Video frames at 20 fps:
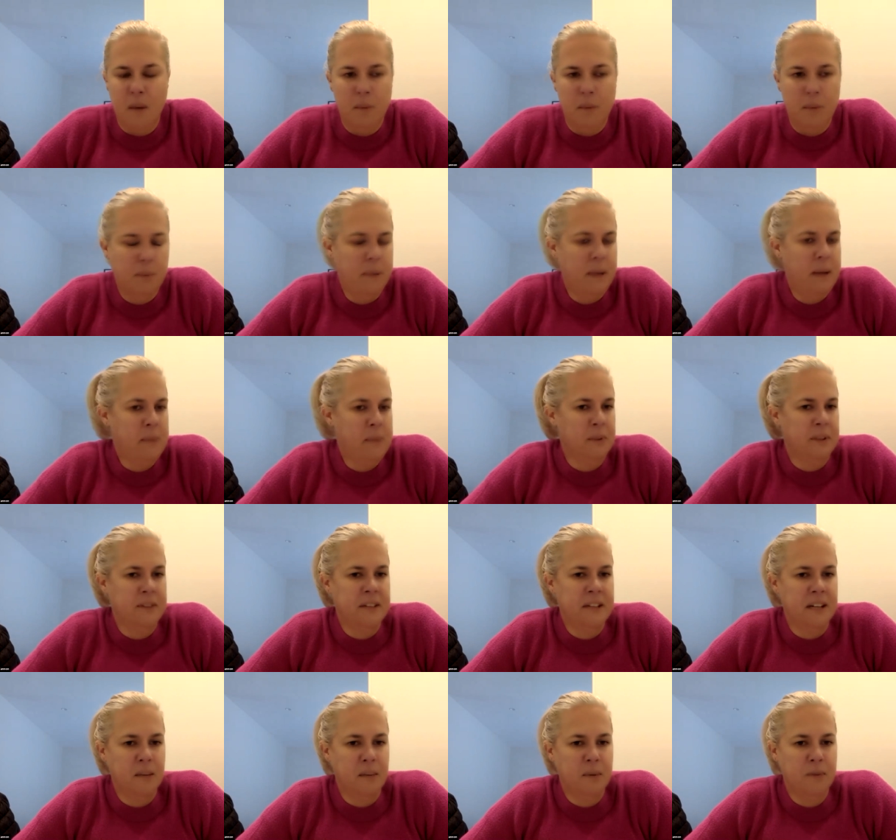put people in
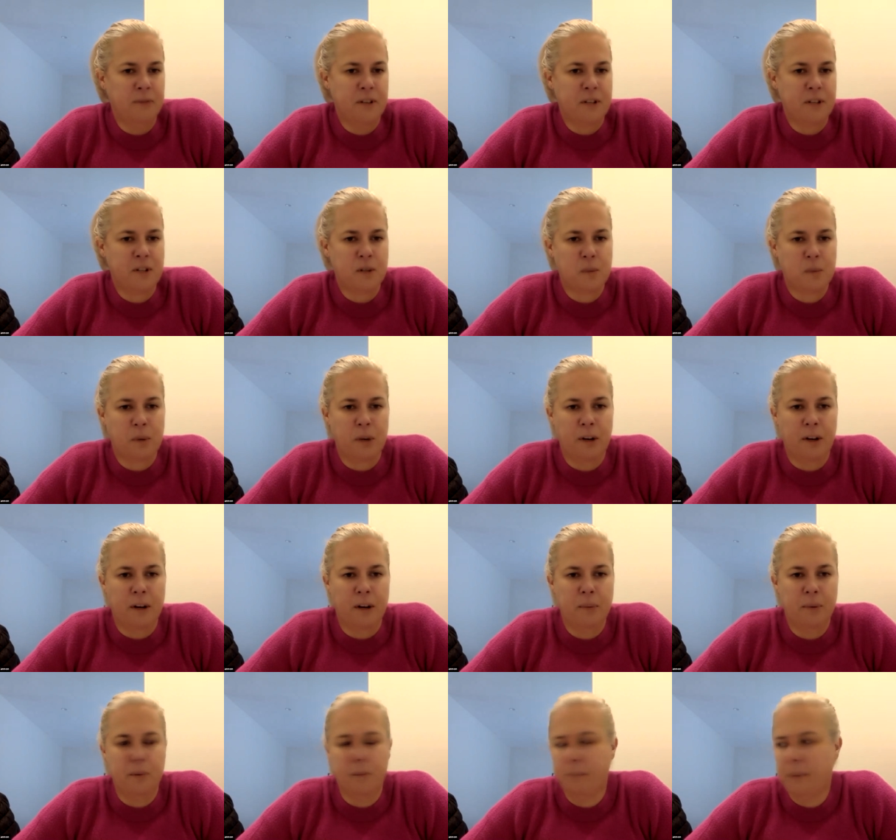the Young Professionals
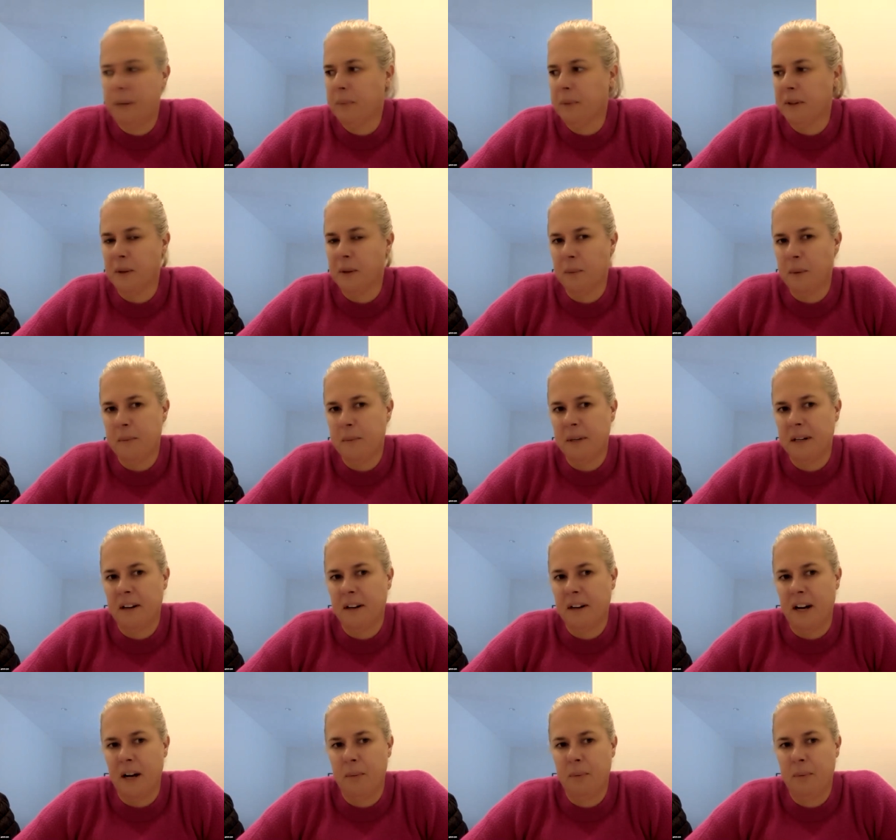program, put people in the Women in
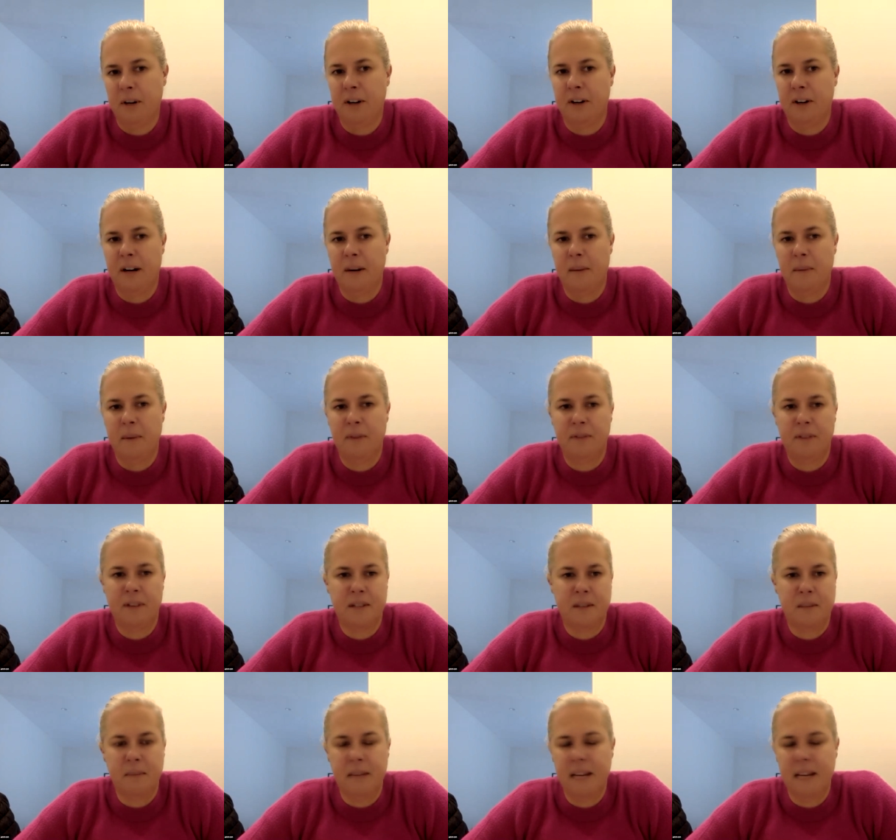Hire program. If there's
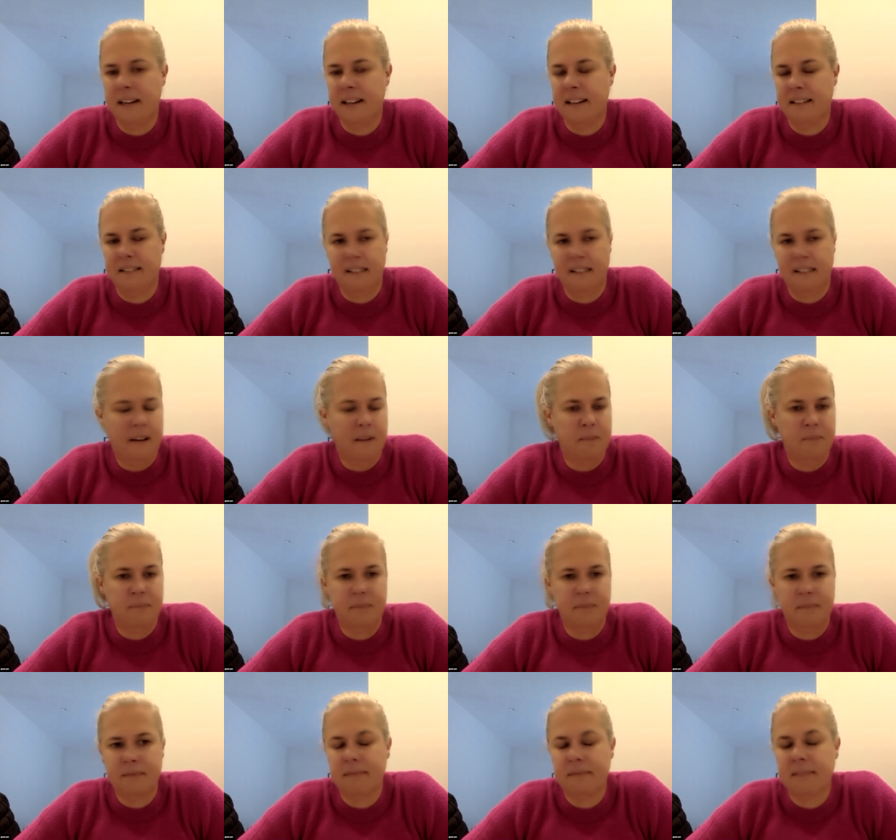a meeting,
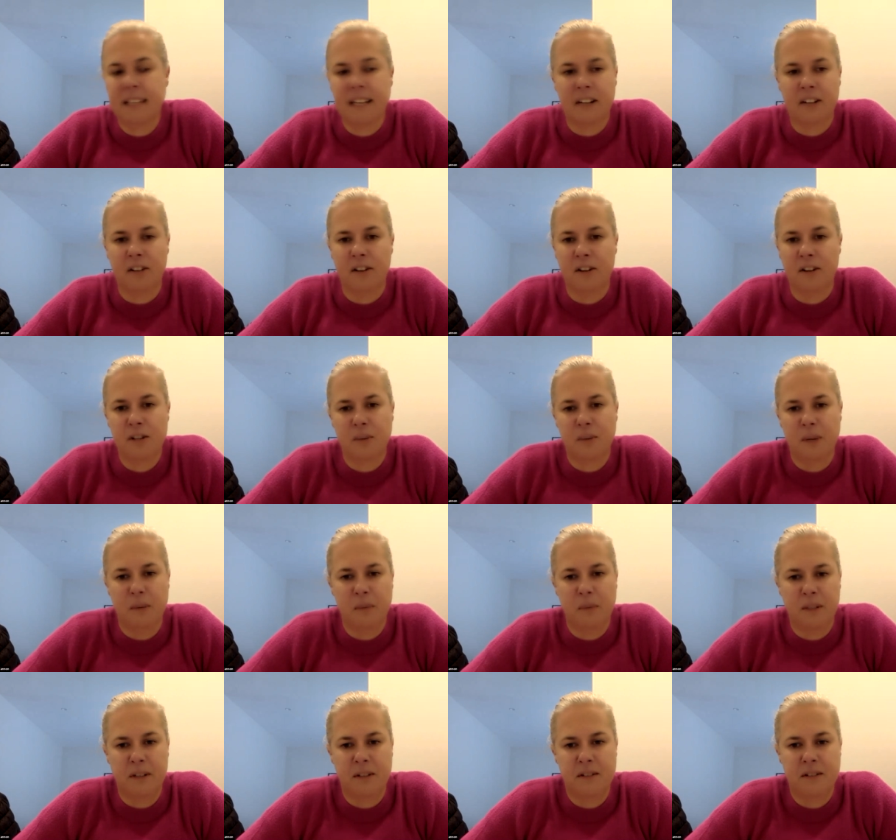get along to it,
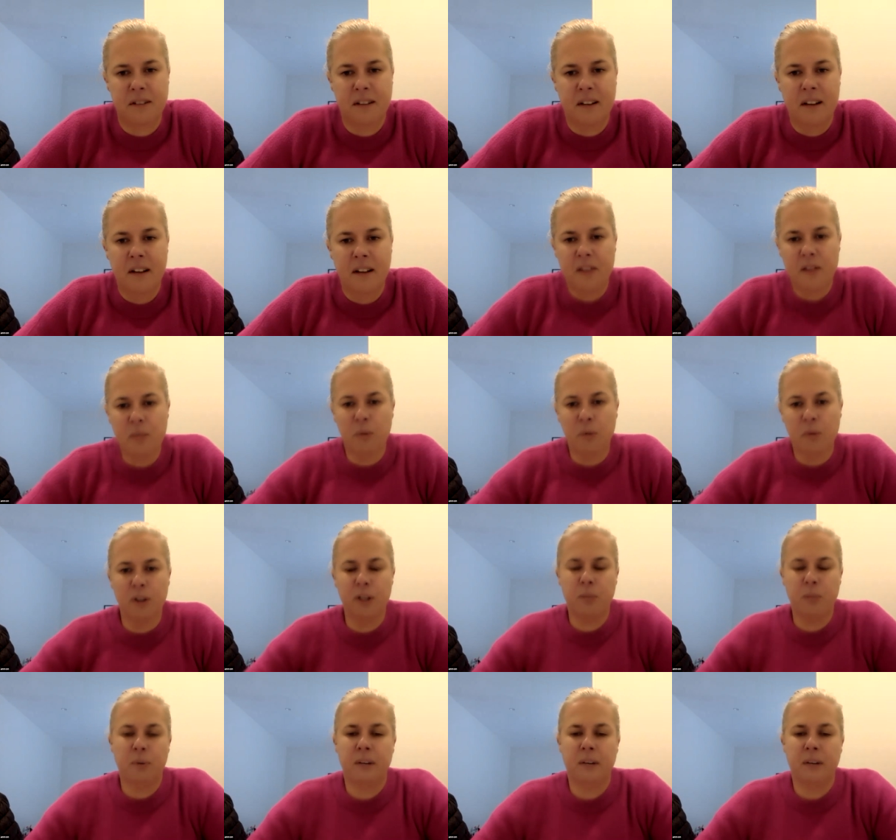because the more
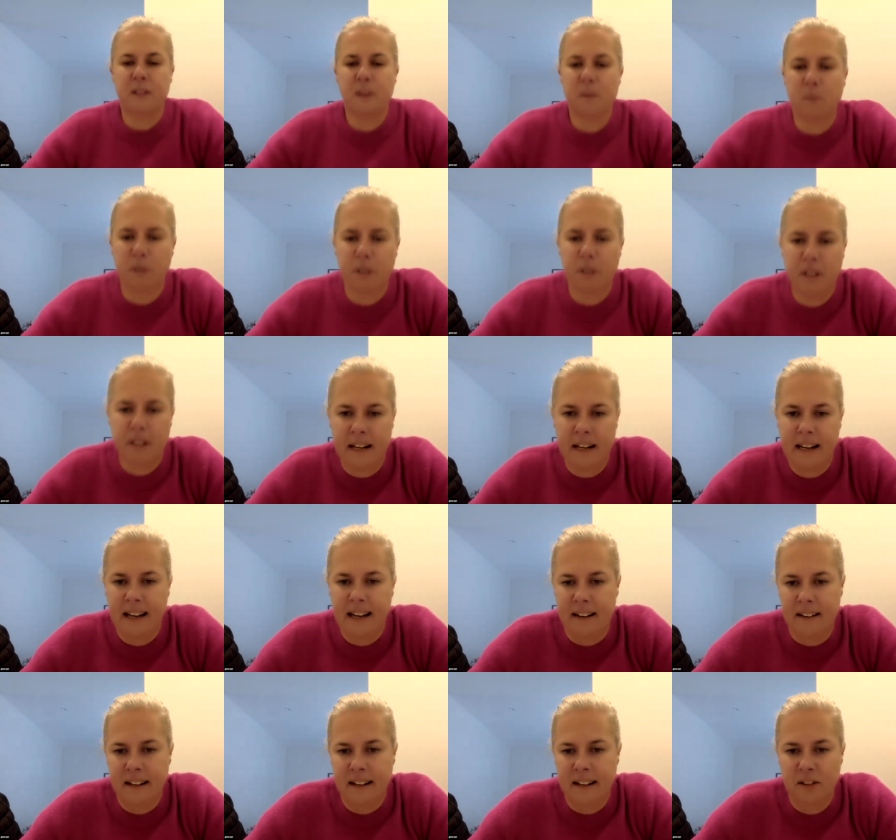you put in, the more you get
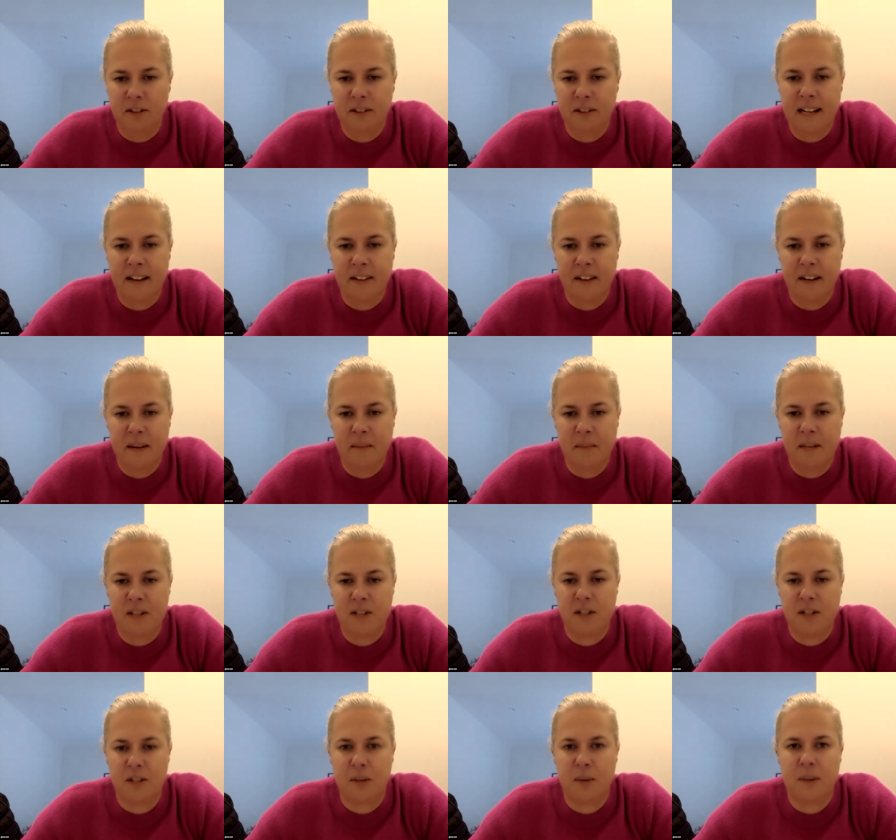out. And look, now that I
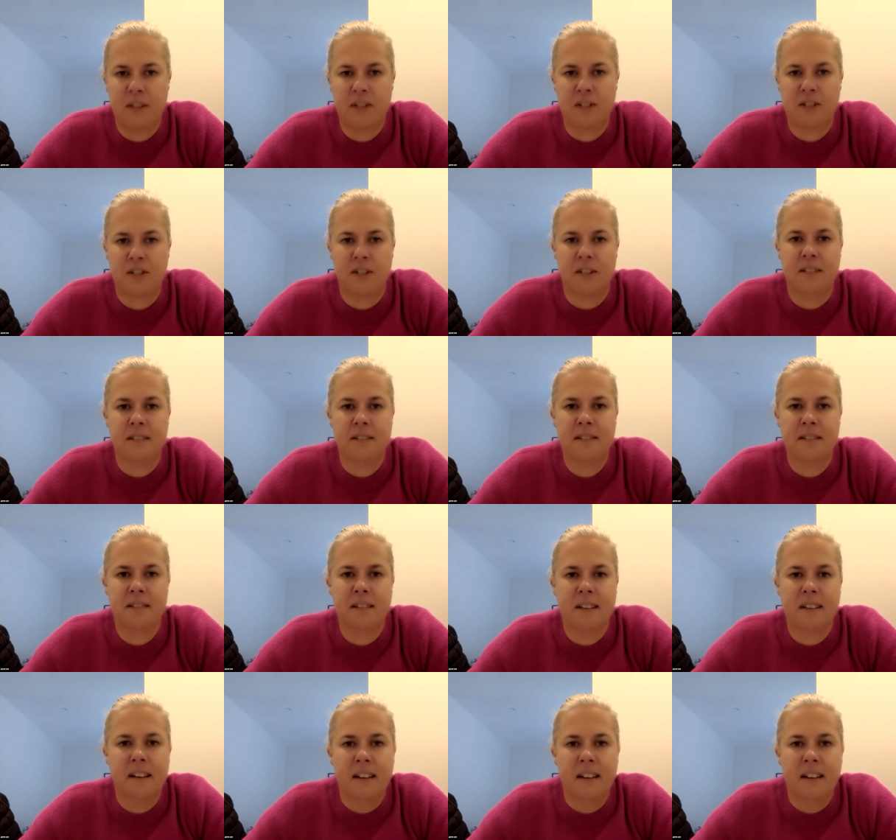mentioned questions,